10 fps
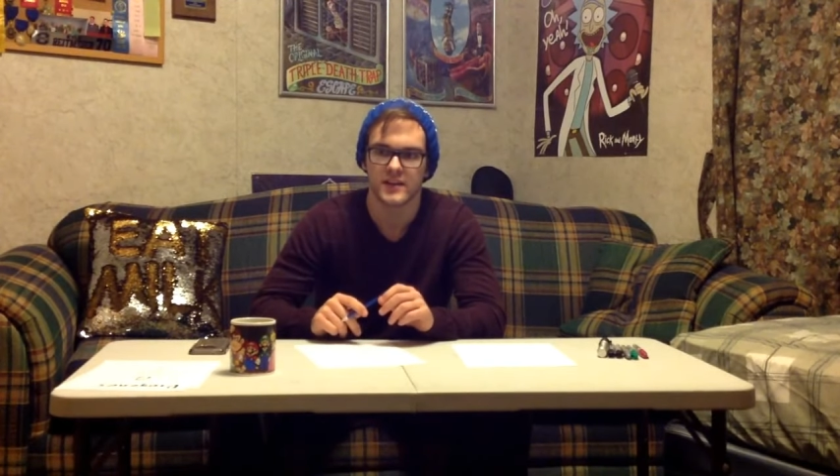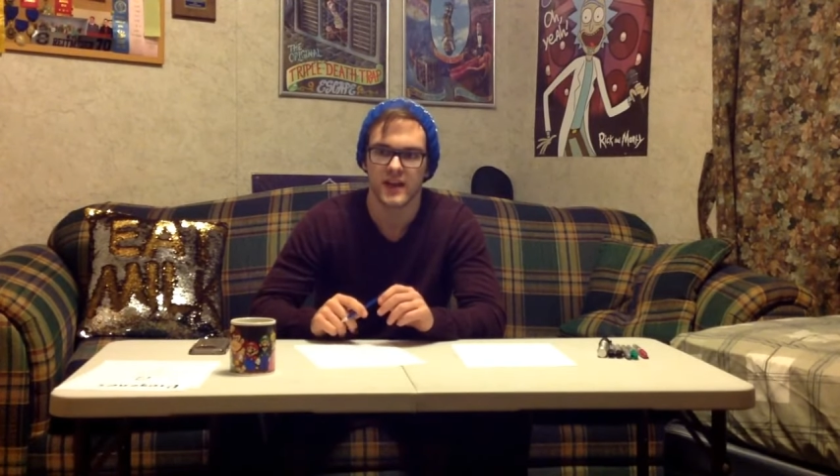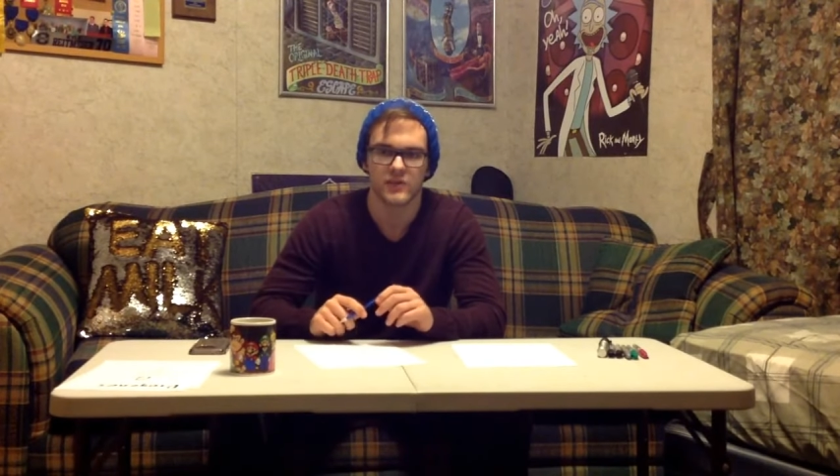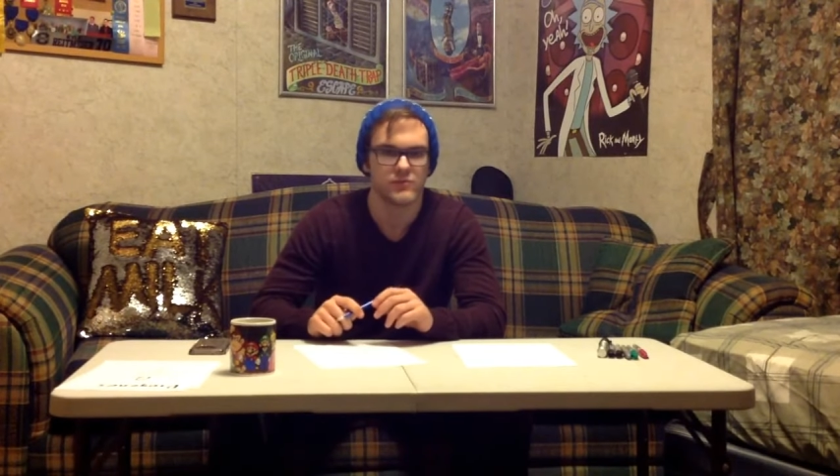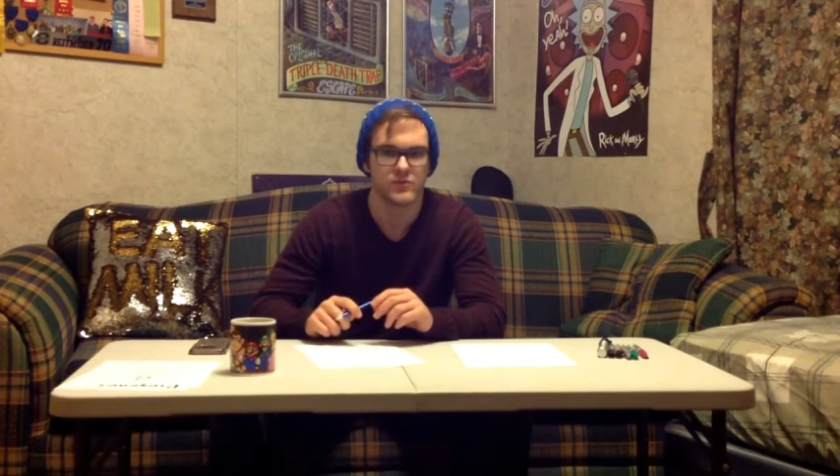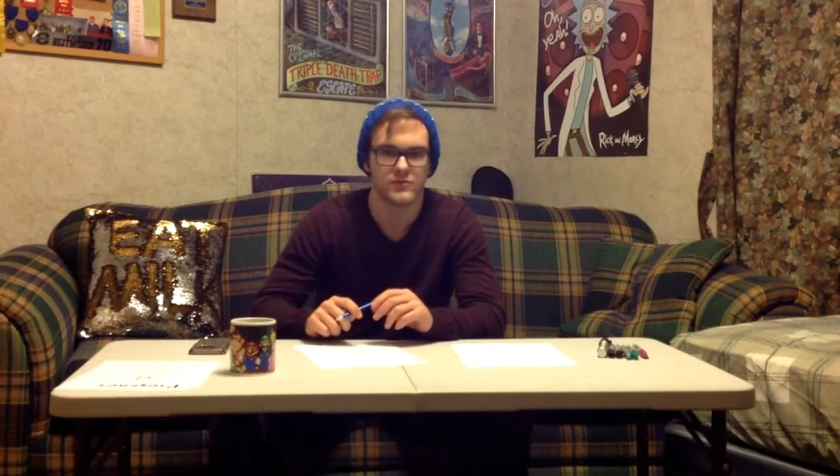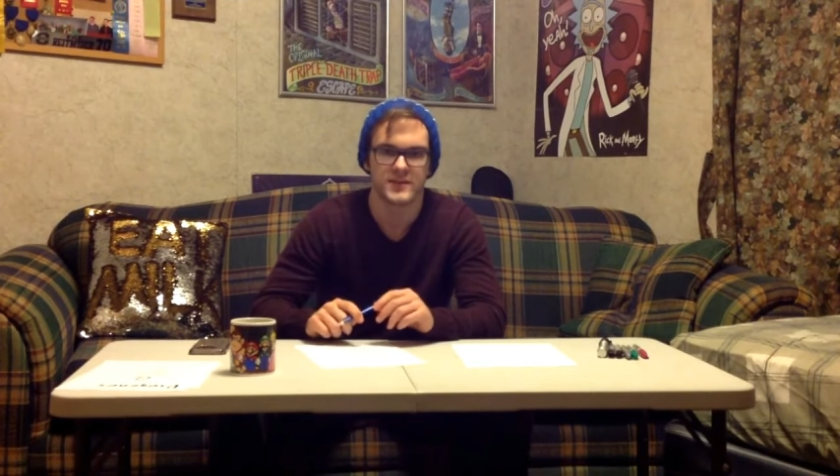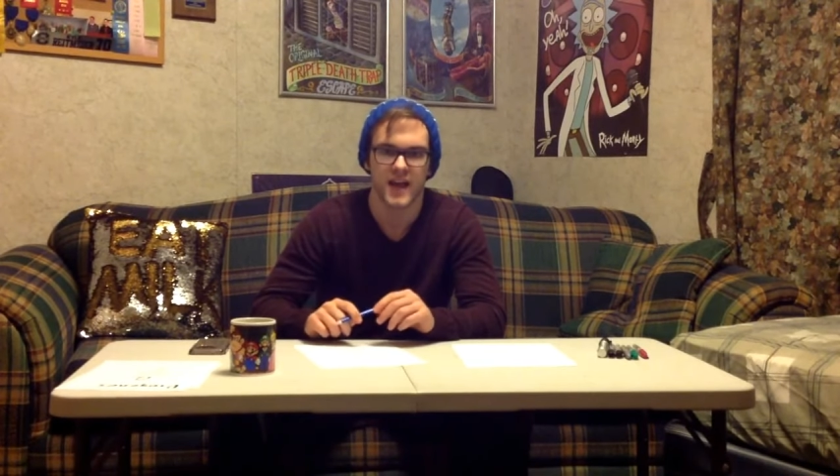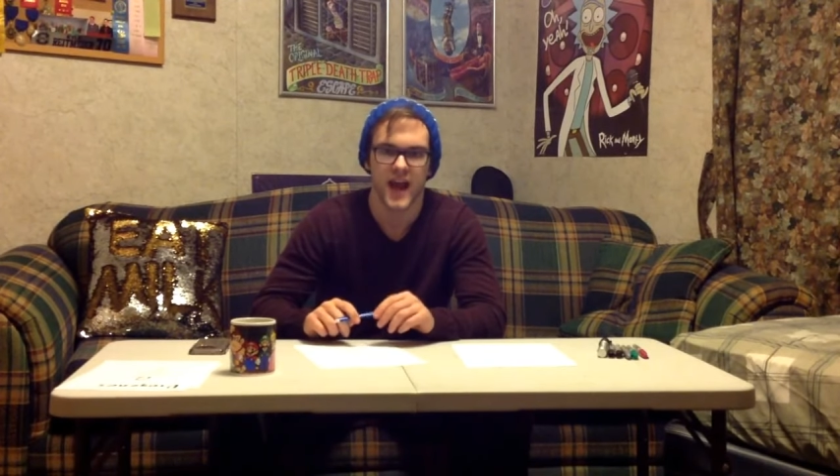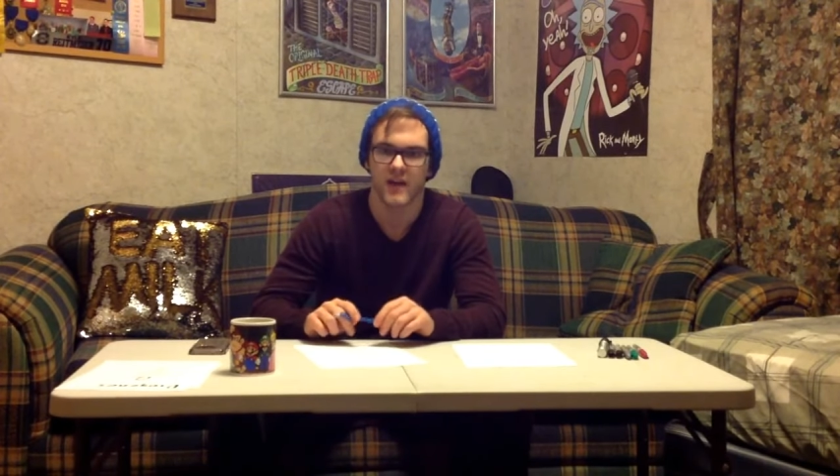that you
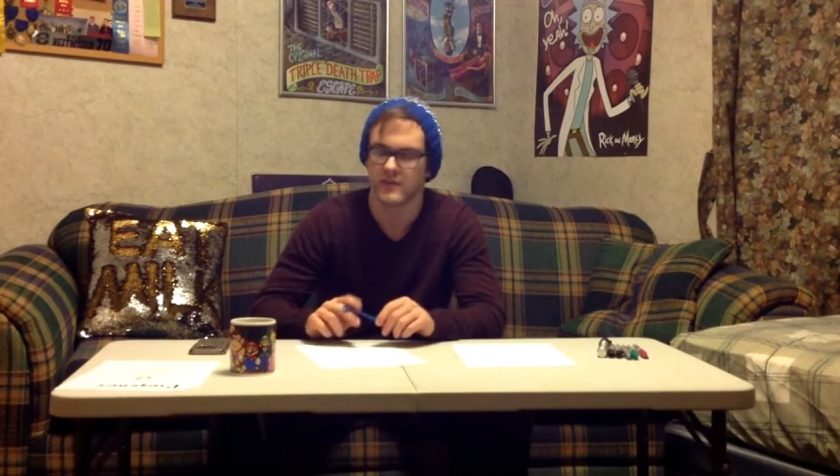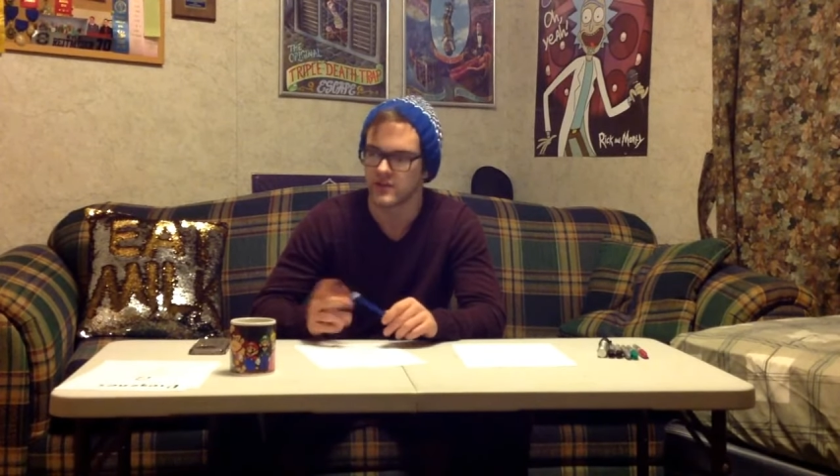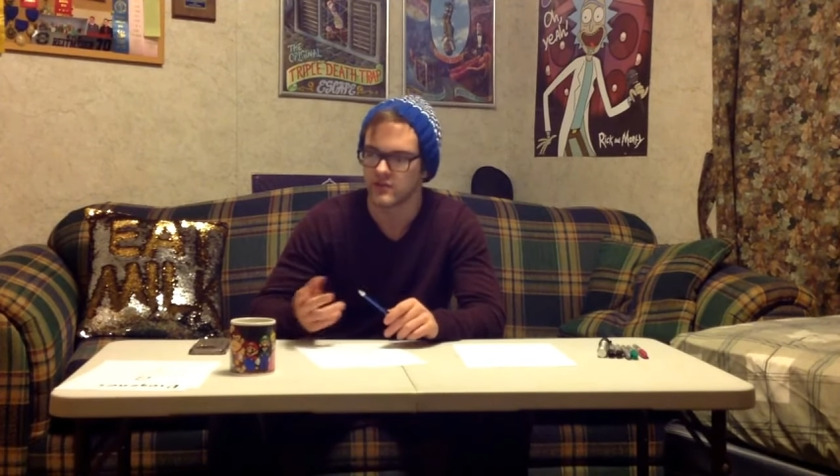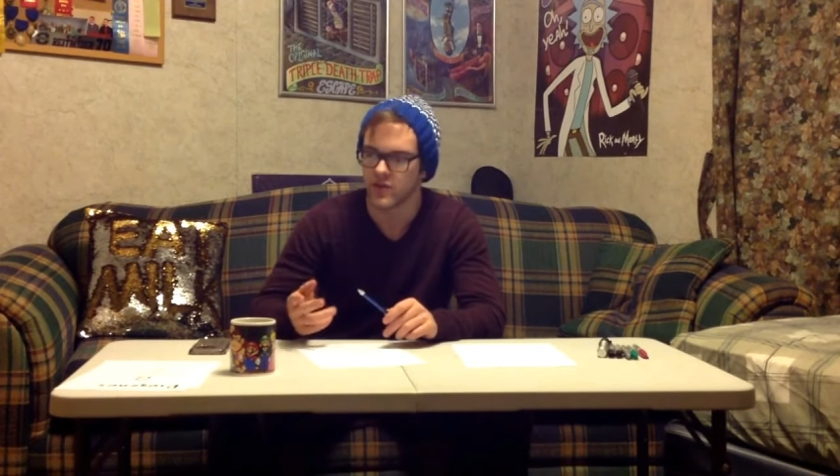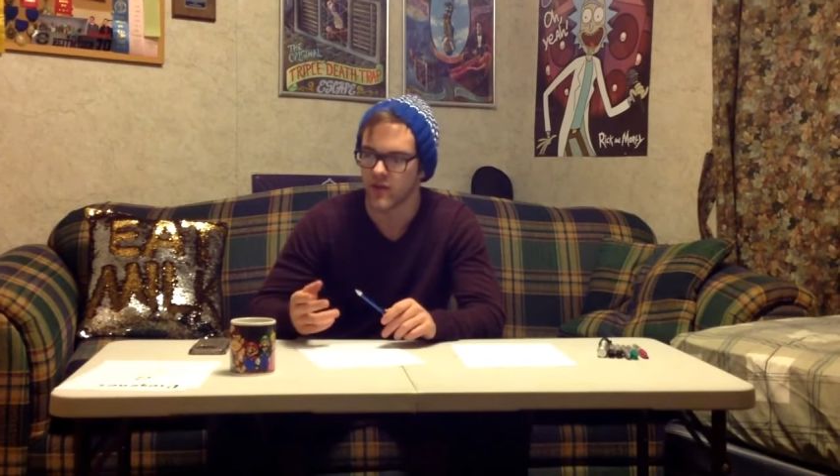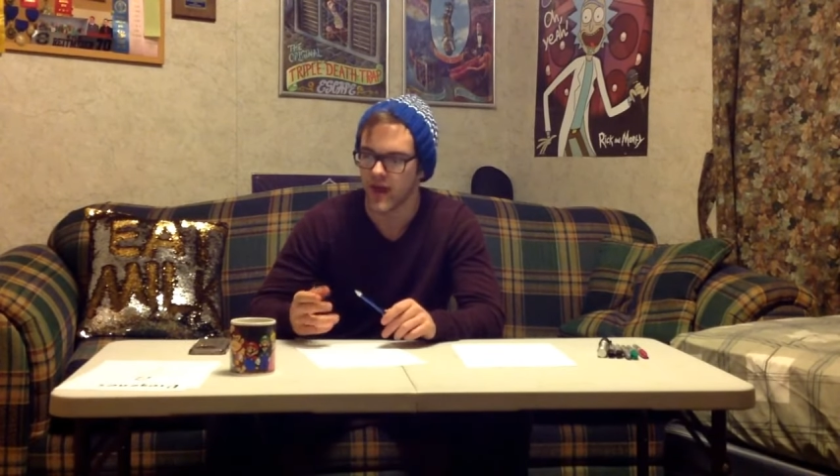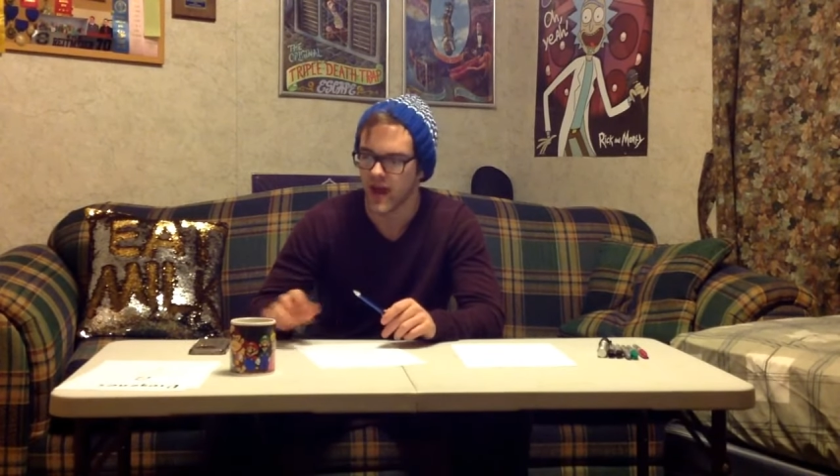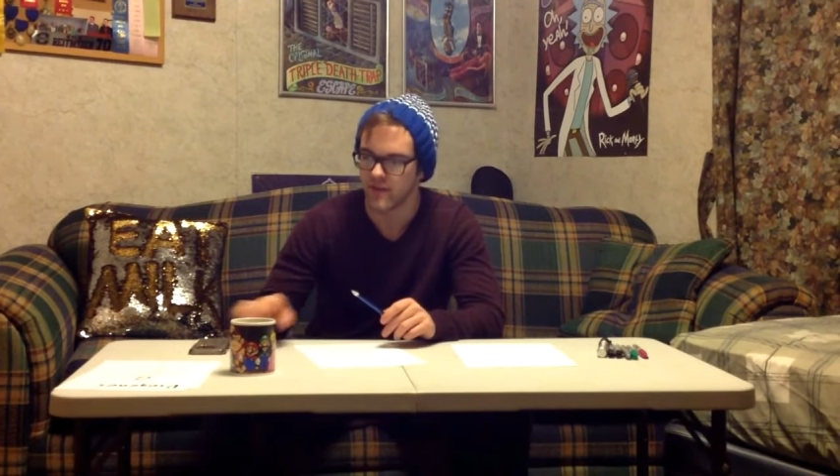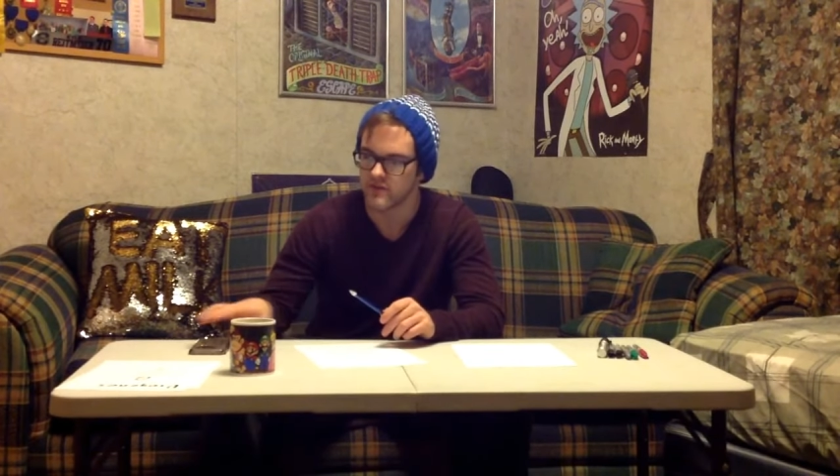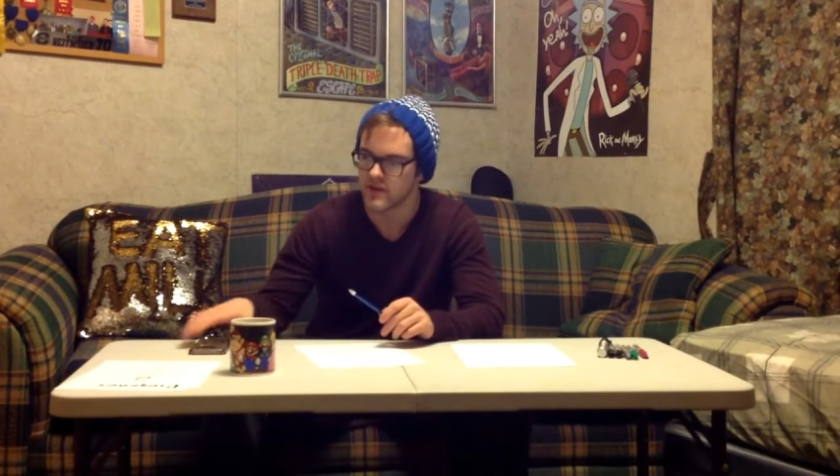used to have and you don't
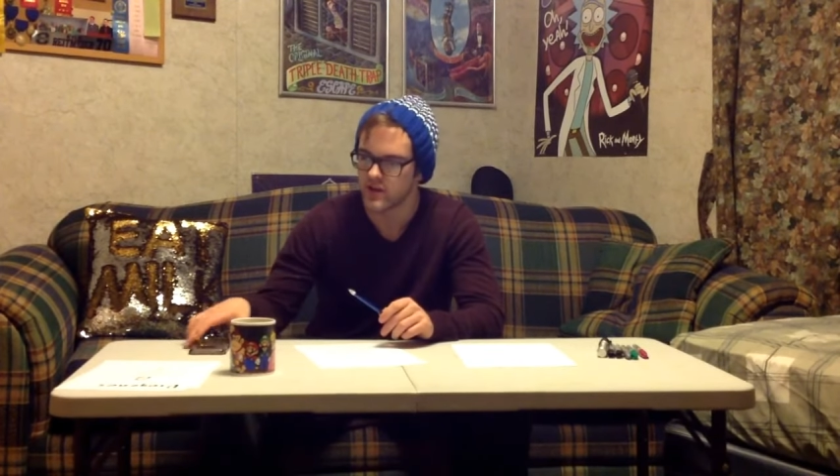have.